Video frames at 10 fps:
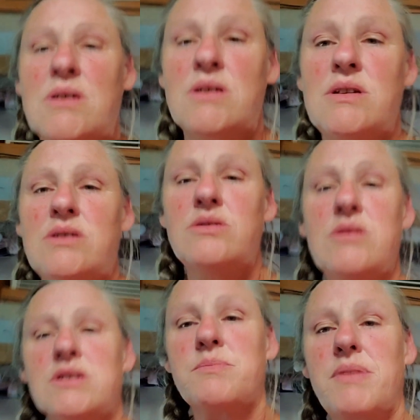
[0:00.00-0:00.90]

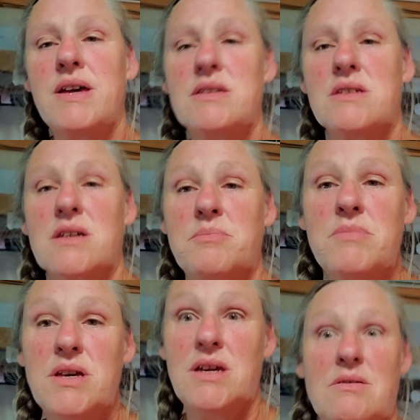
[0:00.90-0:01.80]
this basic
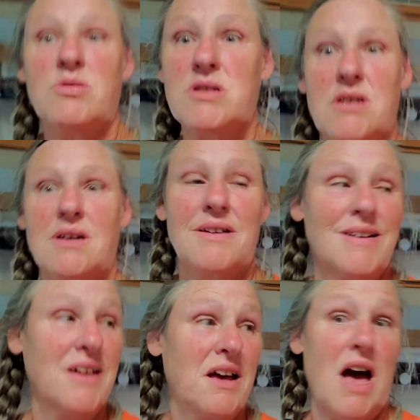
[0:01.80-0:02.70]
meat, which
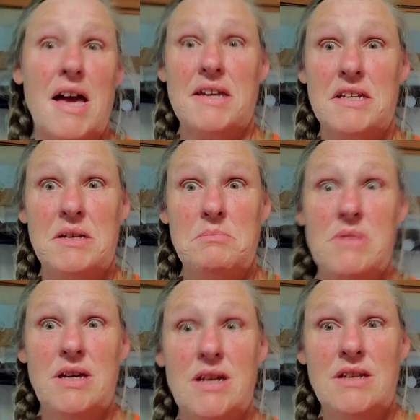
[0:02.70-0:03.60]
I can eat
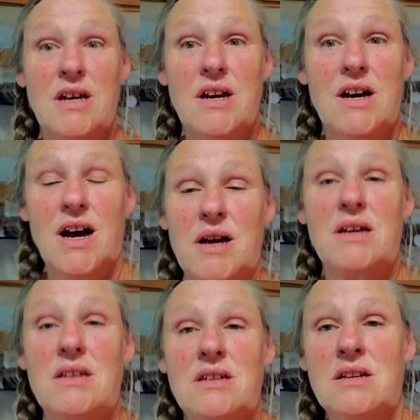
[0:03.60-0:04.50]
meat.
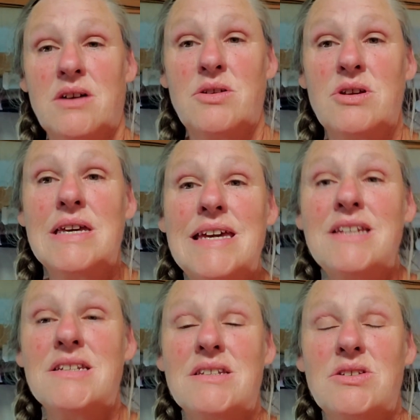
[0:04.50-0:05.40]
You
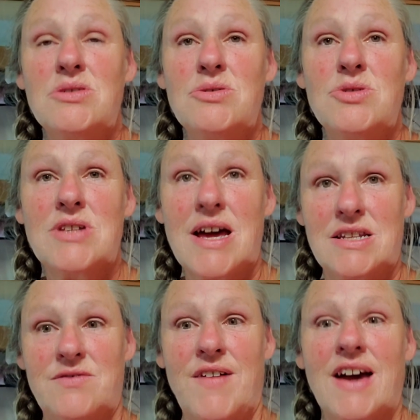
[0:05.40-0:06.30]
eat to
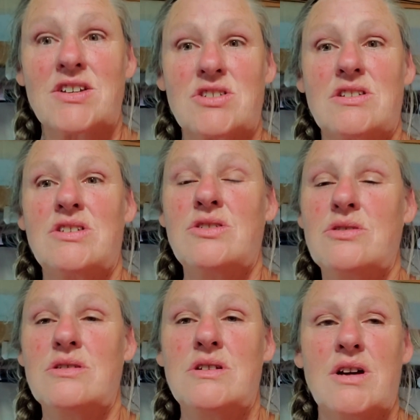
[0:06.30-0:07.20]
satisfaction.
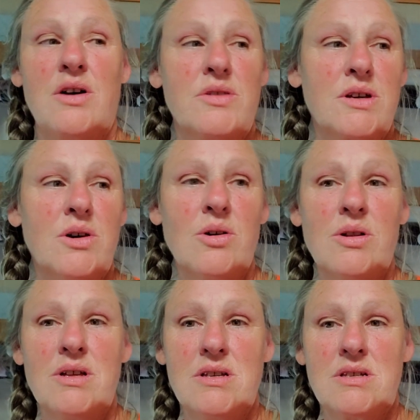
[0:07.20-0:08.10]
You know, the
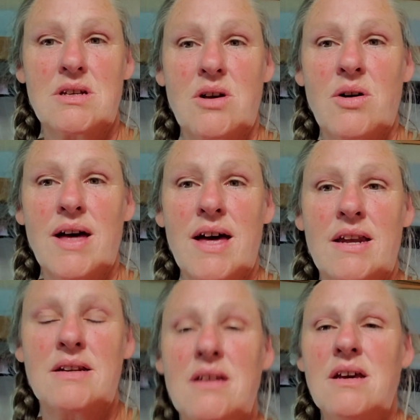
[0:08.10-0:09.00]
goal is to go
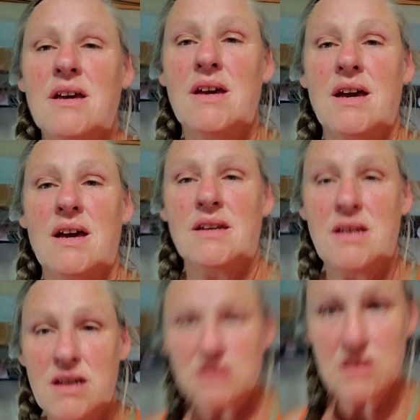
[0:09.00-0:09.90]
ahead and
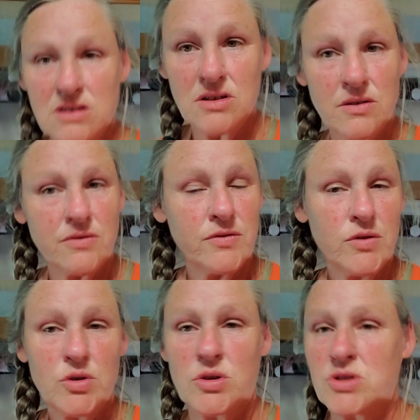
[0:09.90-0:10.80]
eat until you're
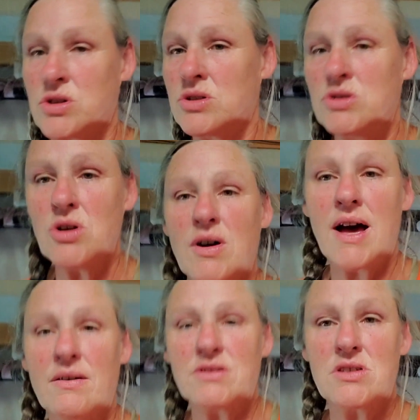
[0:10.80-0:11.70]
full, so you don't
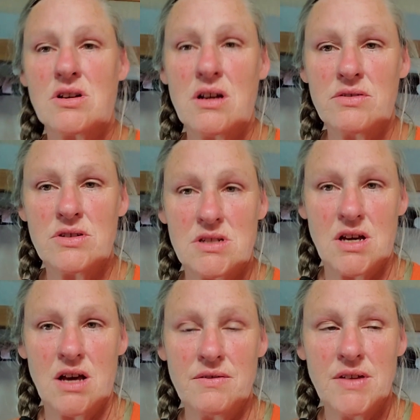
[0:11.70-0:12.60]
have to starve
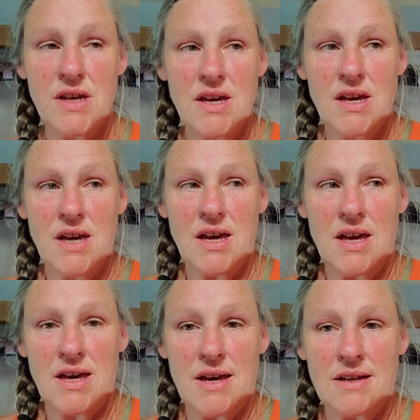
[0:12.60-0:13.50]
yourself.
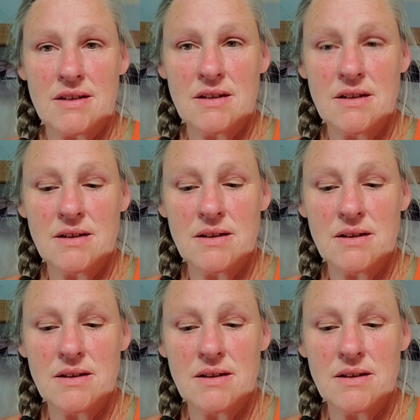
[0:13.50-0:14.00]
And